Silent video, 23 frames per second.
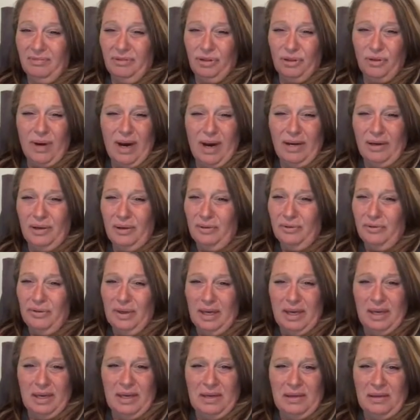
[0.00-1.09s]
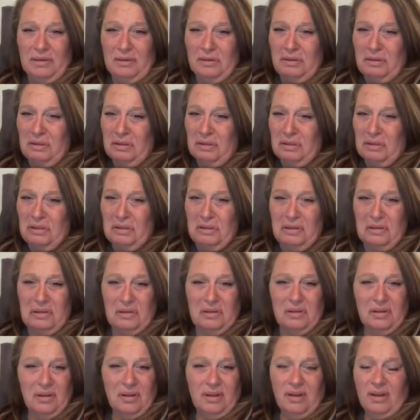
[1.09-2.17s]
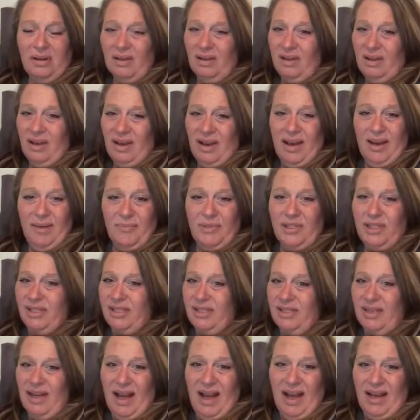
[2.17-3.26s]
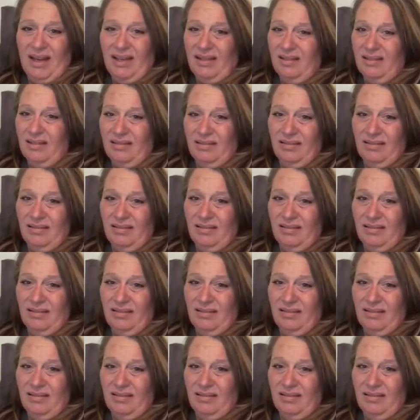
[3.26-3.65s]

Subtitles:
try new things. I'm just not